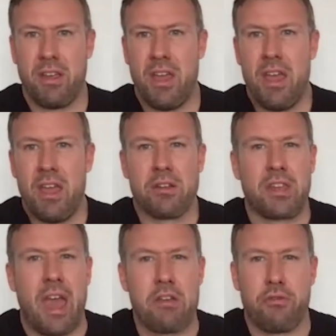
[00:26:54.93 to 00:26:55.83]
because the
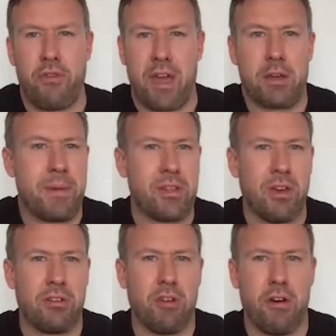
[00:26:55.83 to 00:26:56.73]
casual fan could be
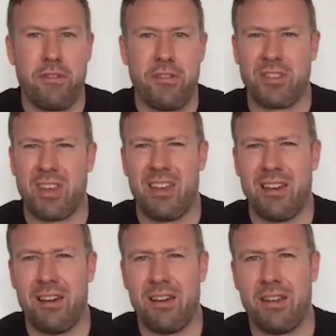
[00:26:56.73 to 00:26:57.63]
turned off and just say,
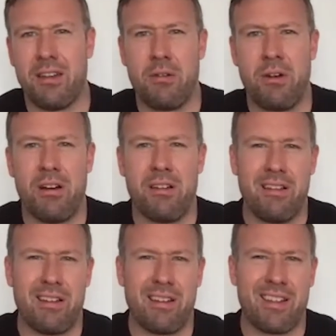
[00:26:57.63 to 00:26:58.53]
oh, you know what,
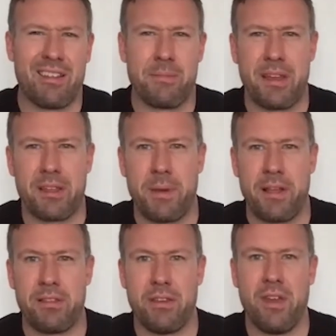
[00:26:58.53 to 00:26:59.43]
like it's a bit
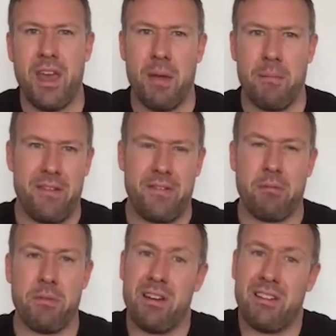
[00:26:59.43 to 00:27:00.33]
expensive. But if you go,
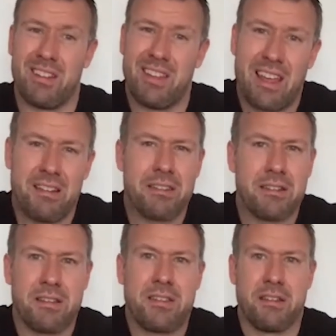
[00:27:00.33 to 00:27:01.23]
well, look, you get another 99